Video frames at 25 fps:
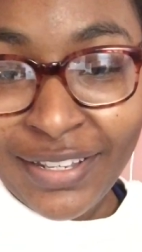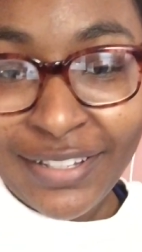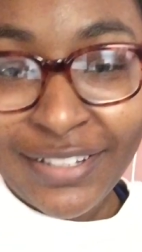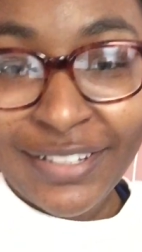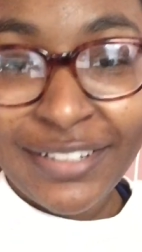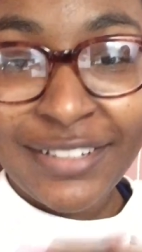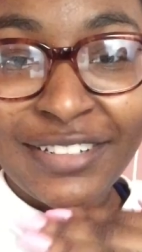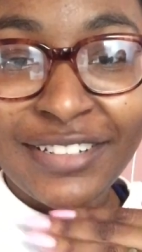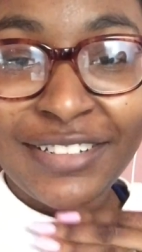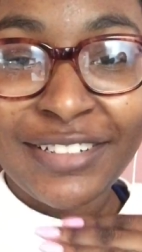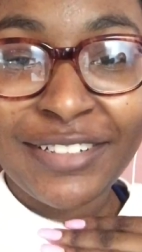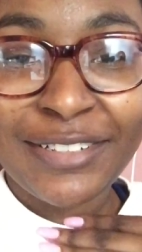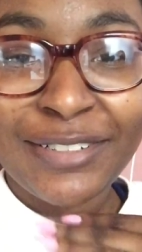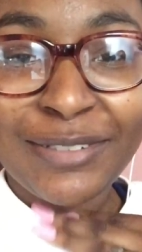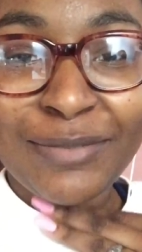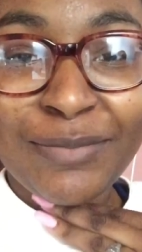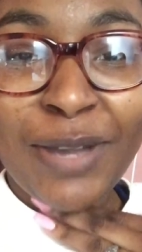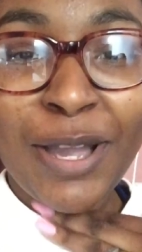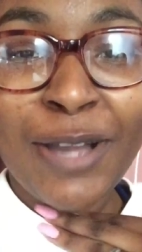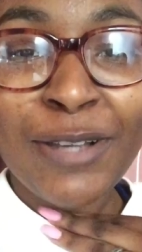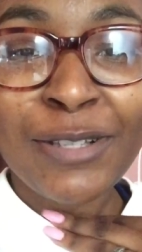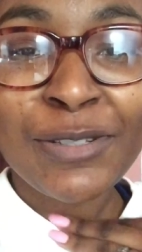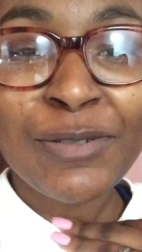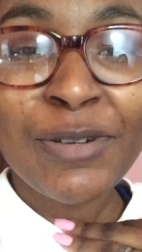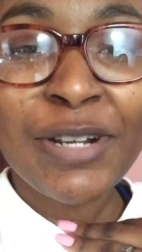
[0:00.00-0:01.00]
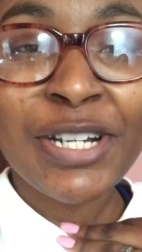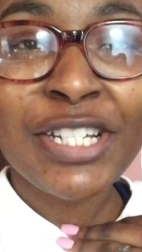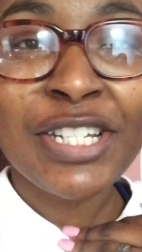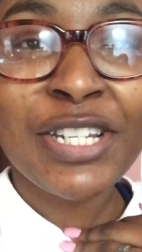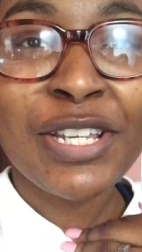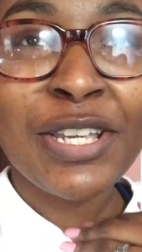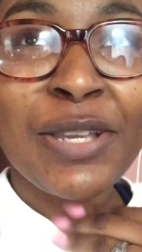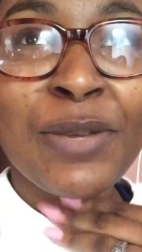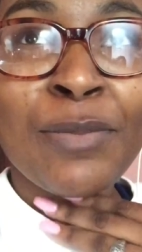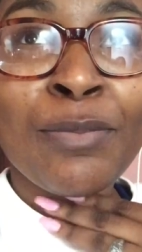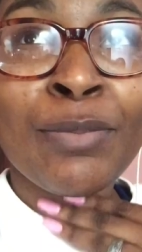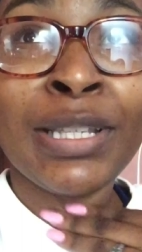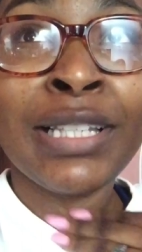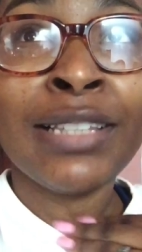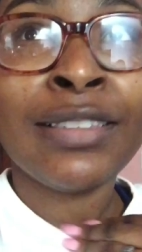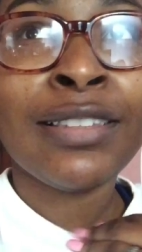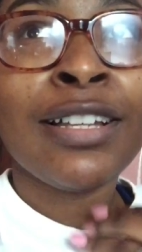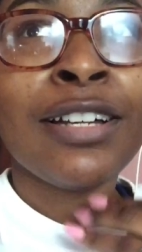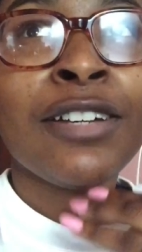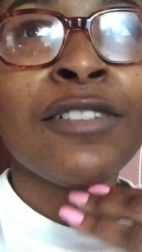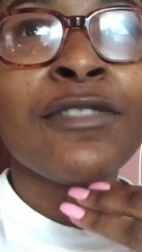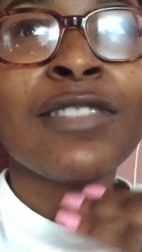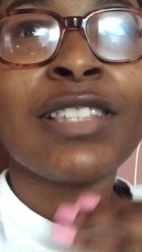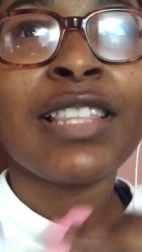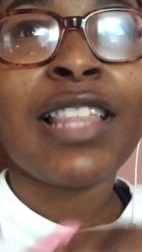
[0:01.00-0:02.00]
Um I was watching
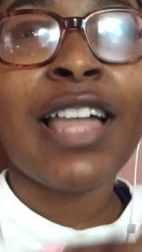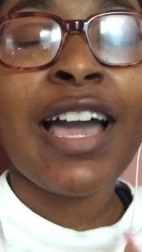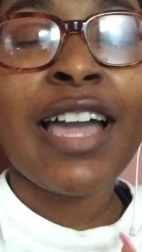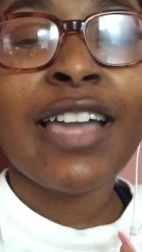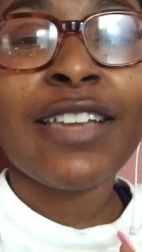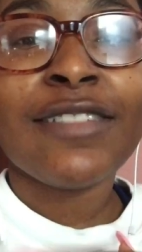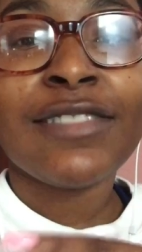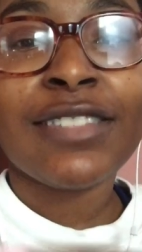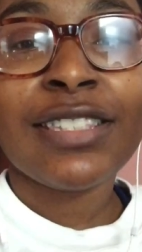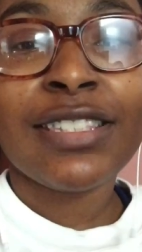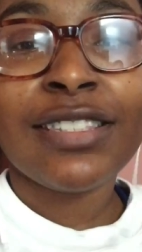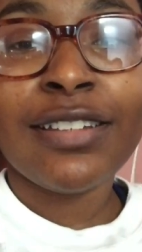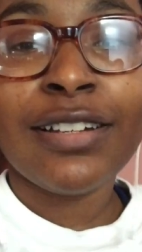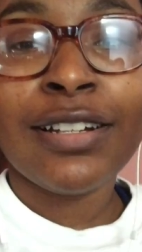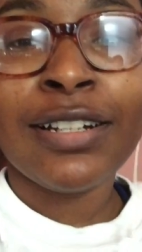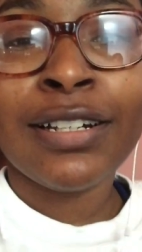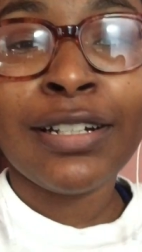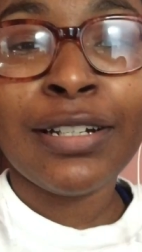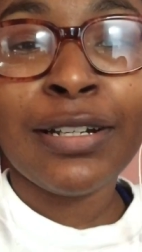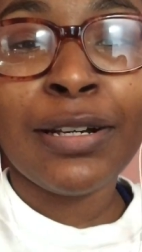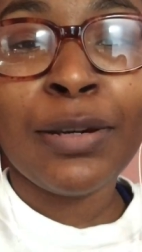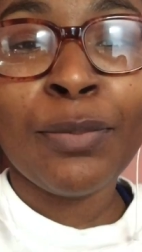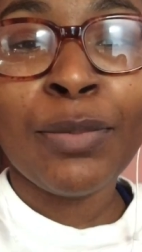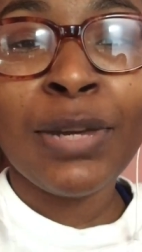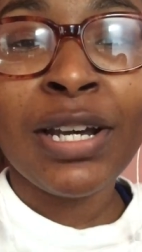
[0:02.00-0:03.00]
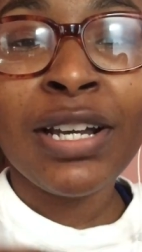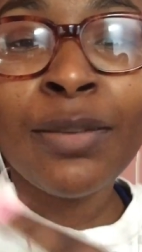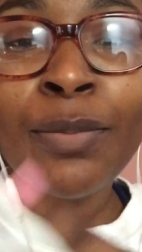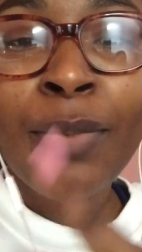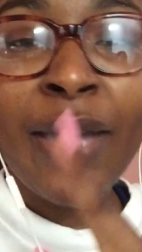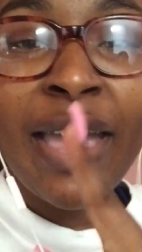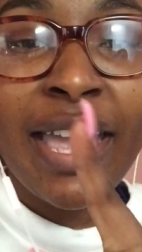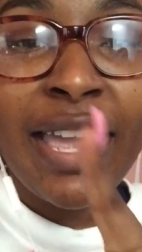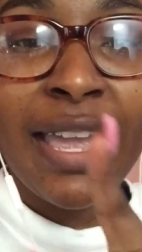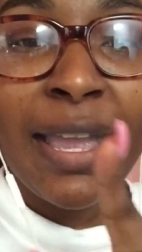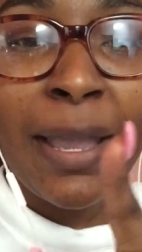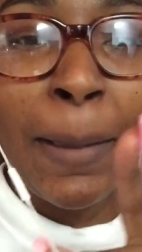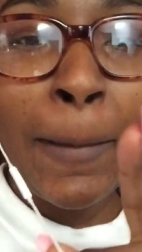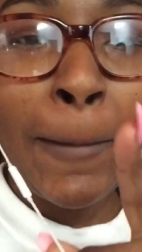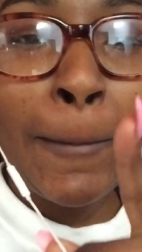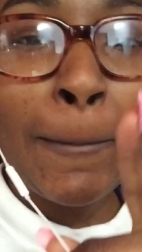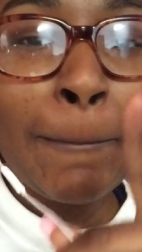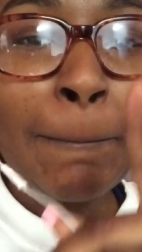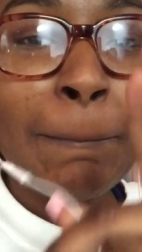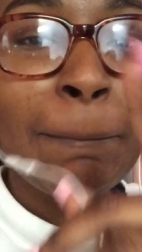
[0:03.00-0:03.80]
BLovesLife's uh mukbang.